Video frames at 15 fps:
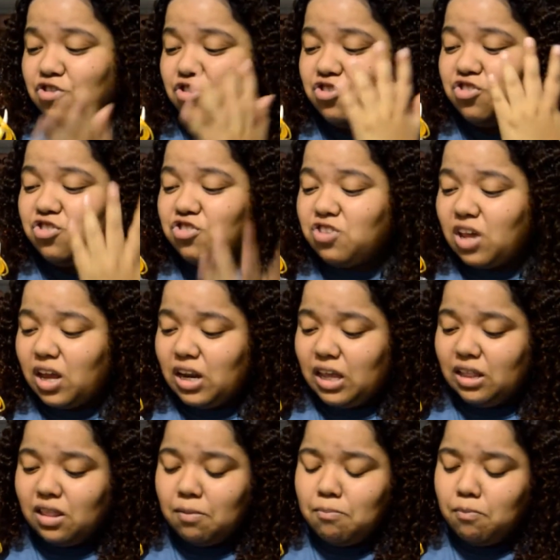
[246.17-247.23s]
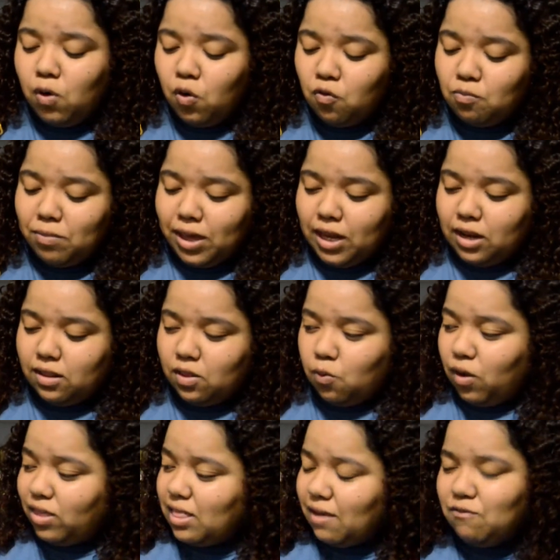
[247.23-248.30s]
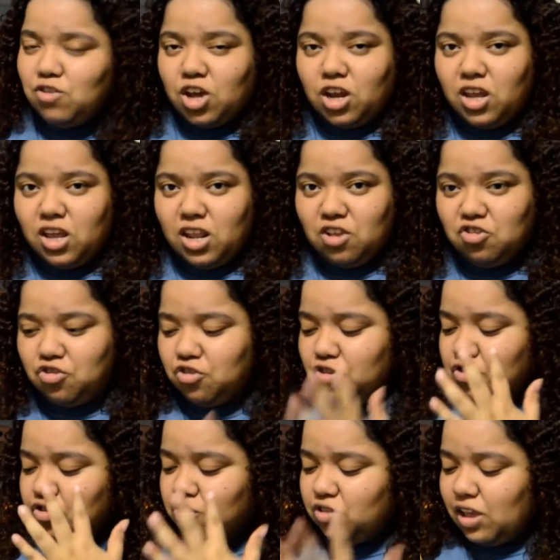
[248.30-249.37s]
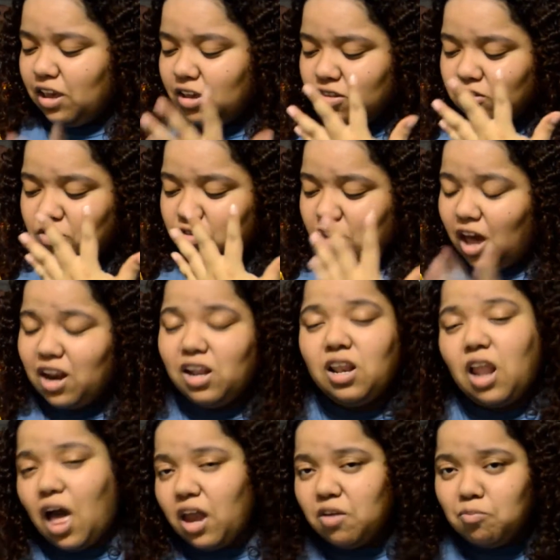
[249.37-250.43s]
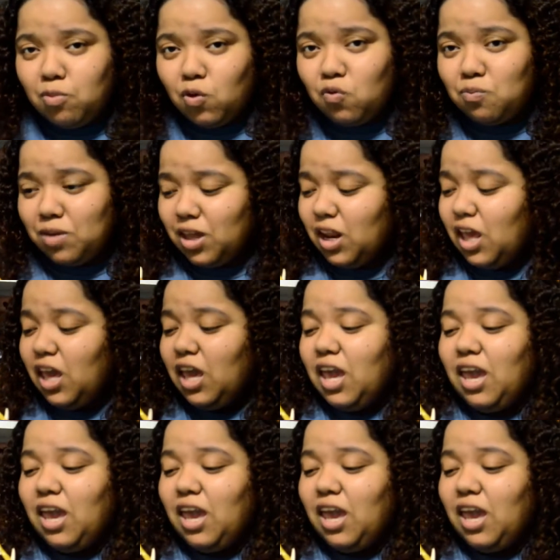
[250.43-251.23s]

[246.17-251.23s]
is just stunning. The movement, the way they've done it, it just looks like it's got a lot of movement,